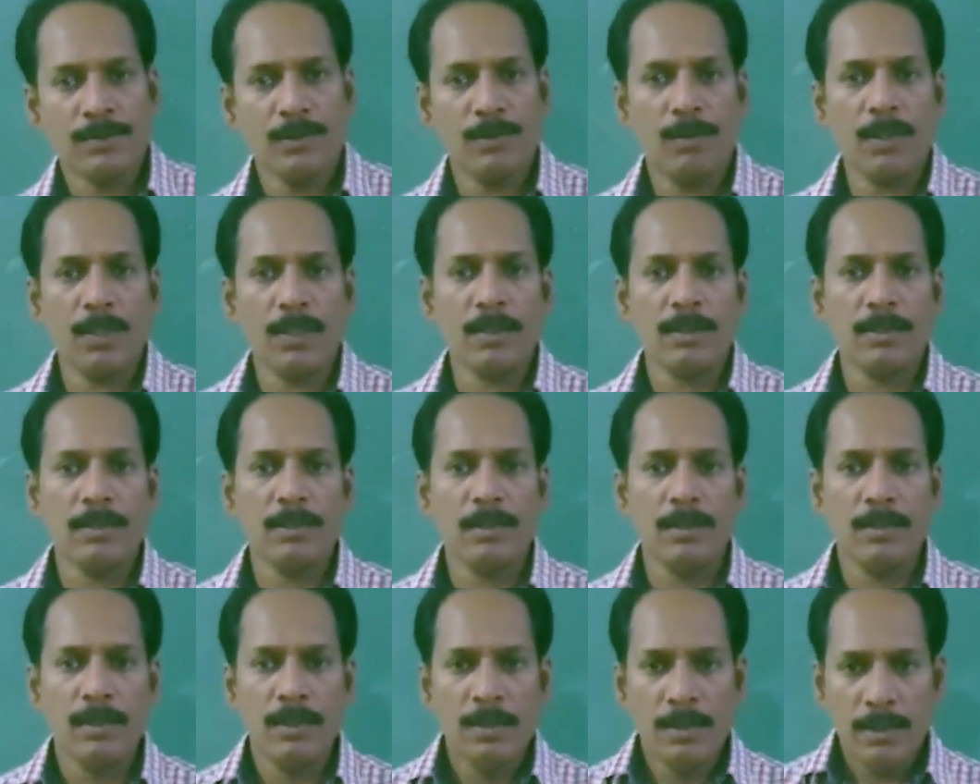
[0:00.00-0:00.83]
so what are
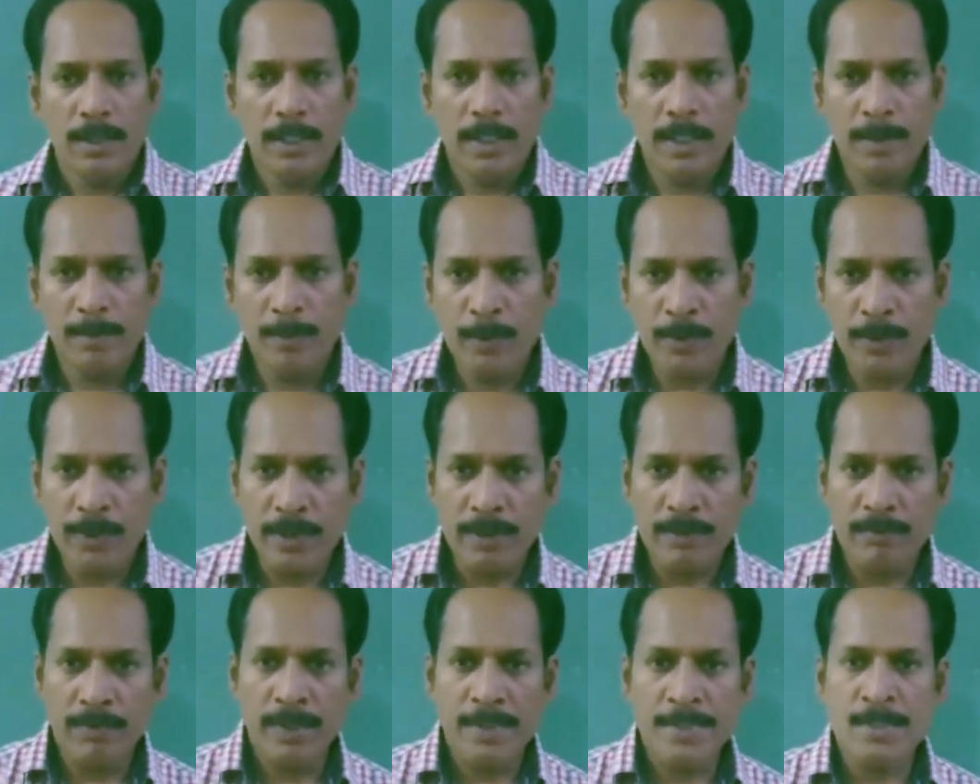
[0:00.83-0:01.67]
the input
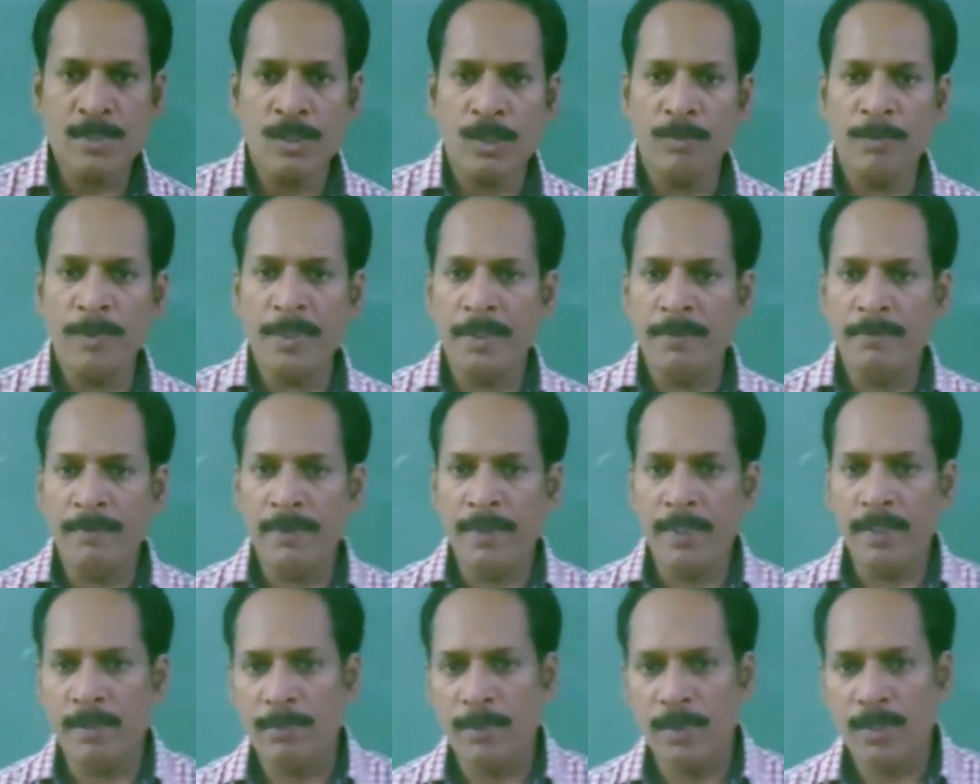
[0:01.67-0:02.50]
required, how many
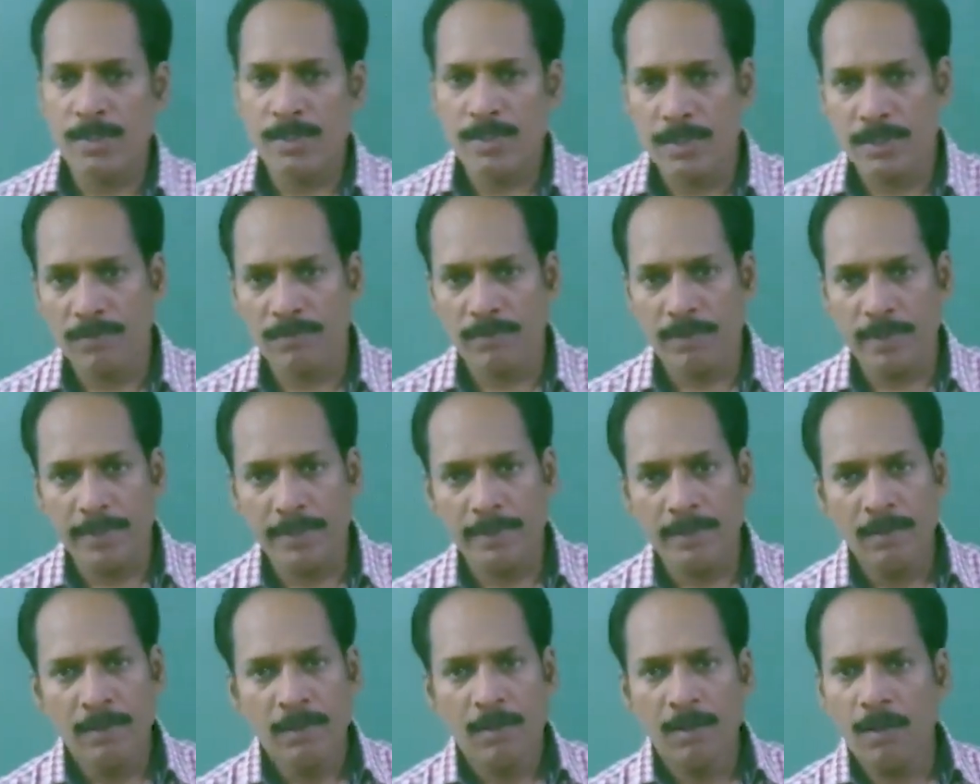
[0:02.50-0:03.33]
variables
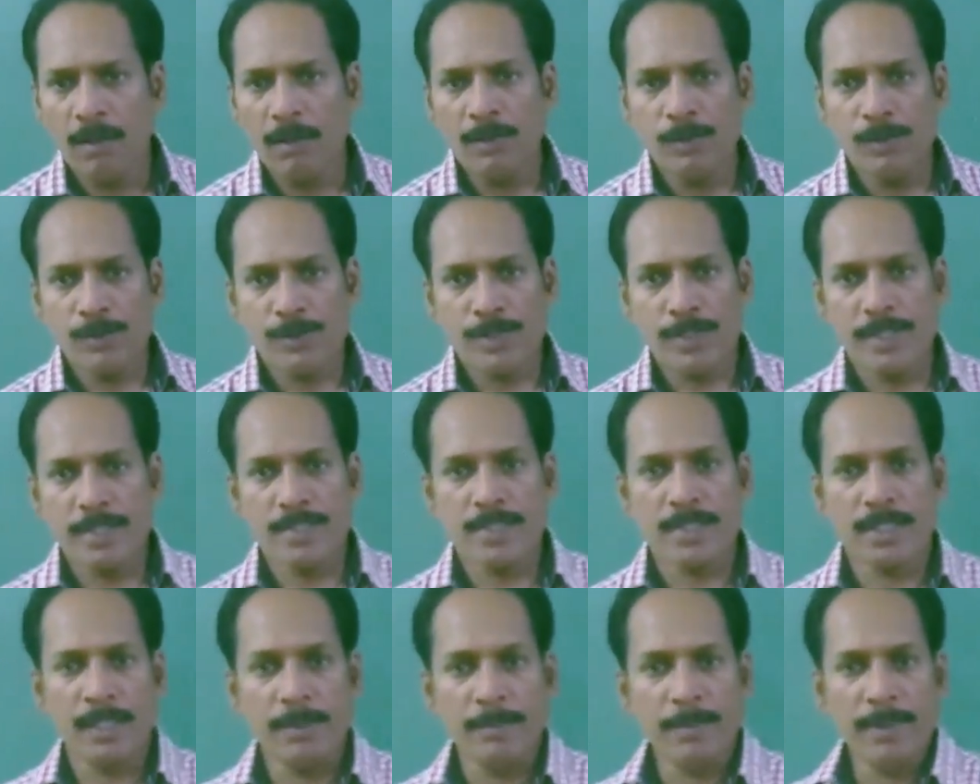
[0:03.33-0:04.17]
required, all those
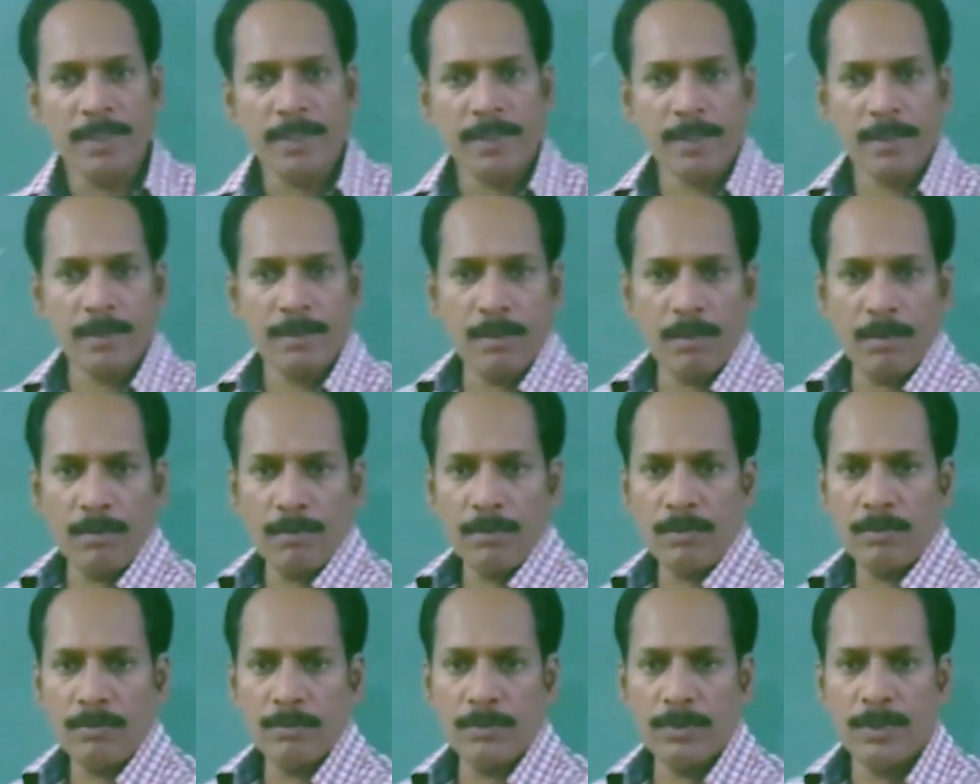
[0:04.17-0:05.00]
things can be written
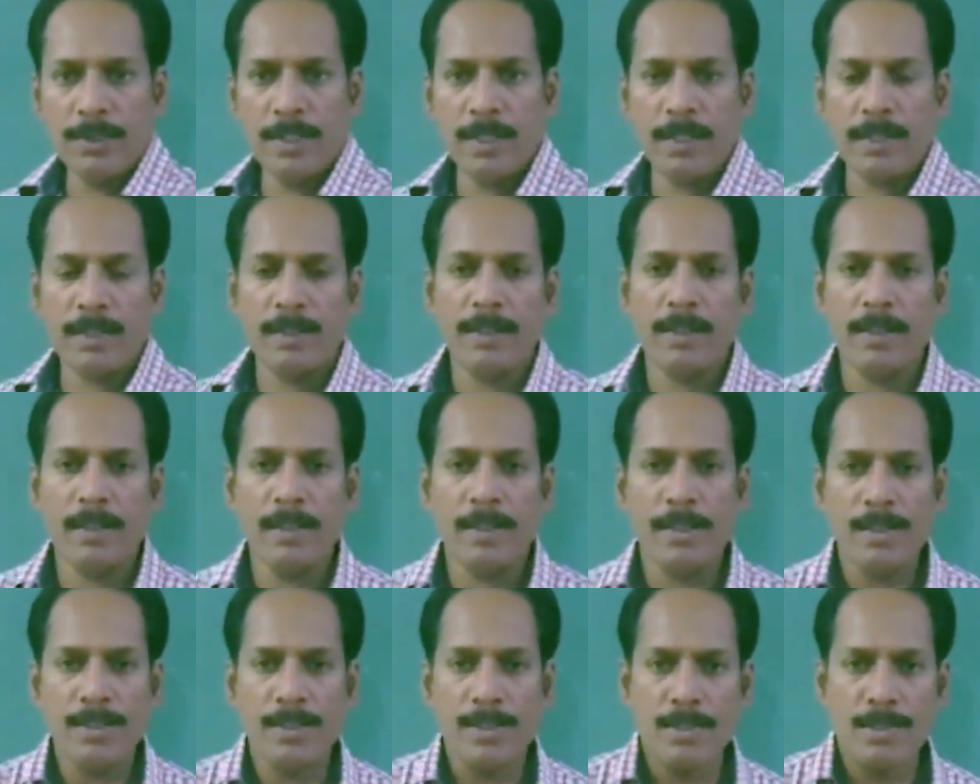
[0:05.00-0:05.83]
down, the
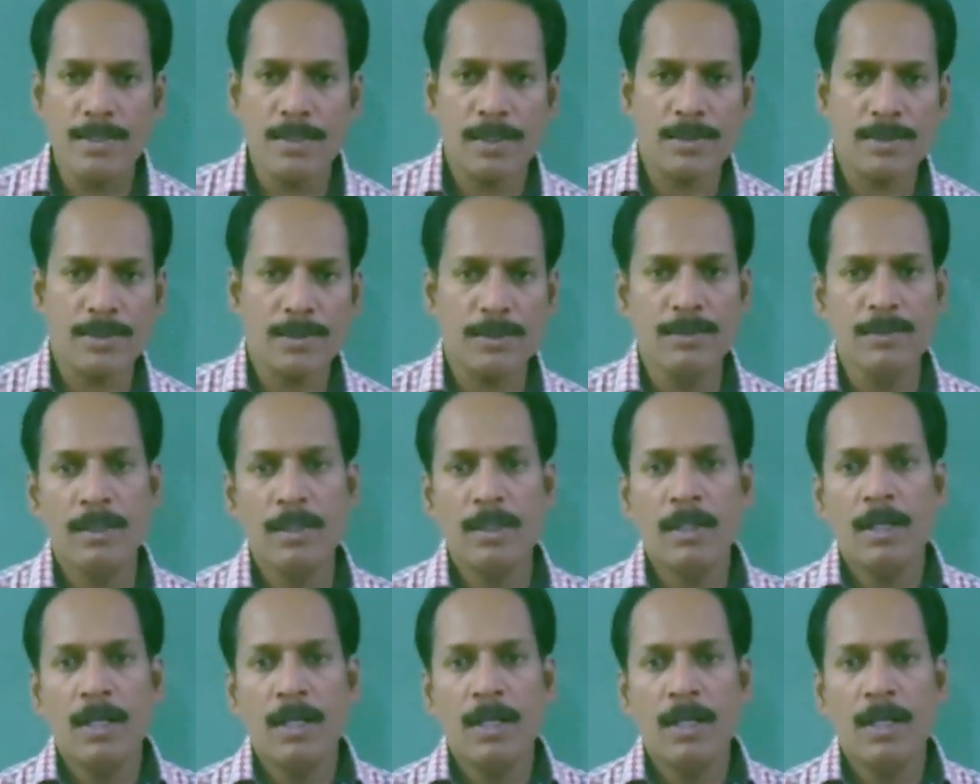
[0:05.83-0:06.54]
declaration section.